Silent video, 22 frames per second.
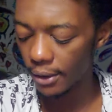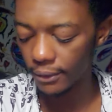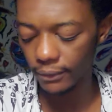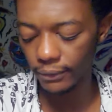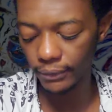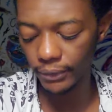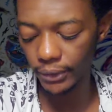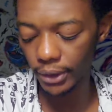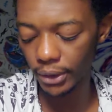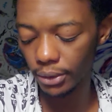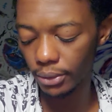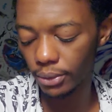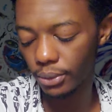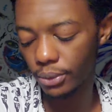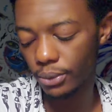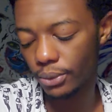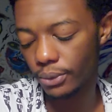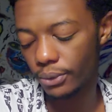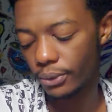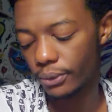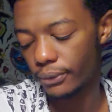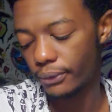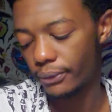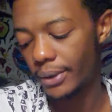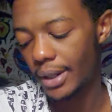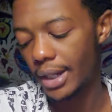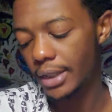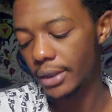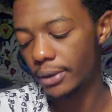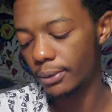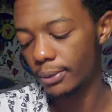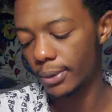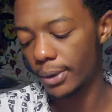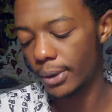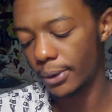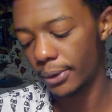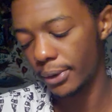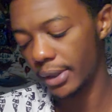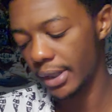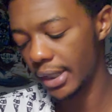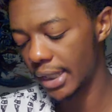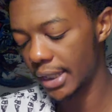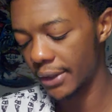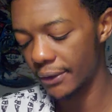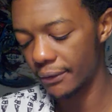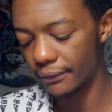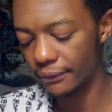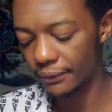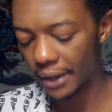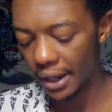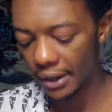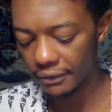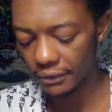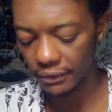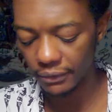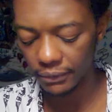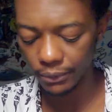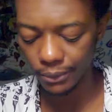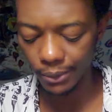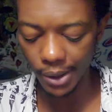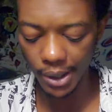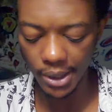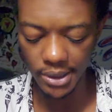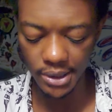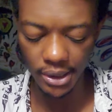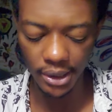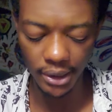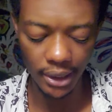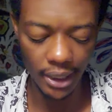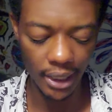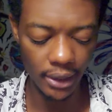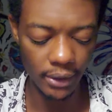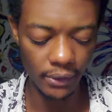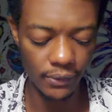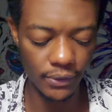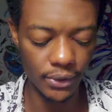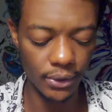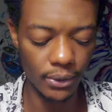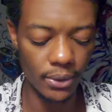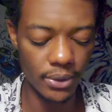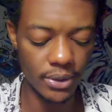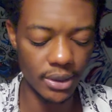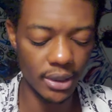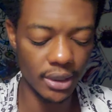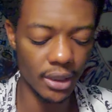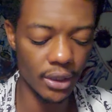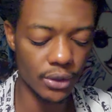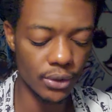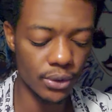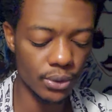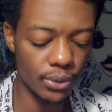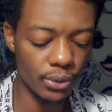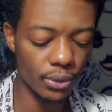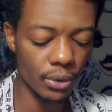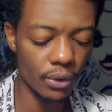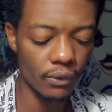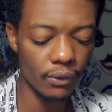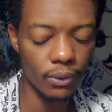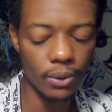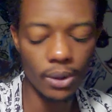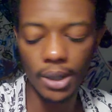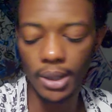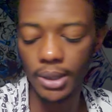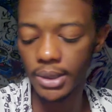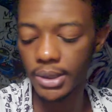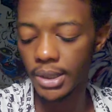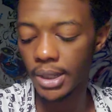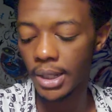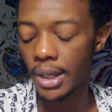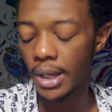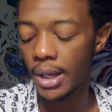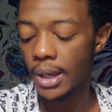For your final row, you get the Five of Wands, the Knight of Swords, and the Two of Wands.